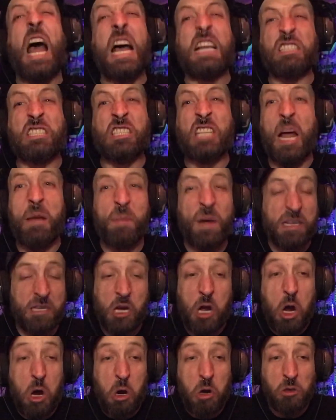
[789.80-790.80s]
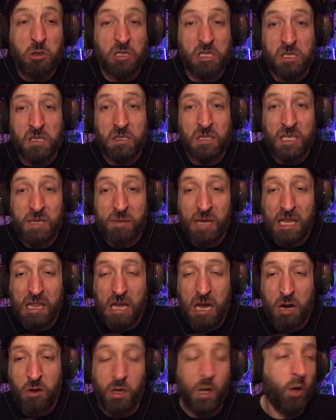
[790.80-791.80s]
Stop it, nose. Leave me
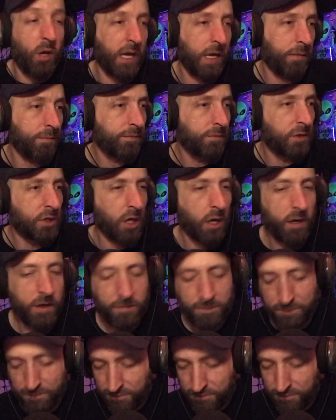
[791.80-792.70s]
alone. Okay, sorry.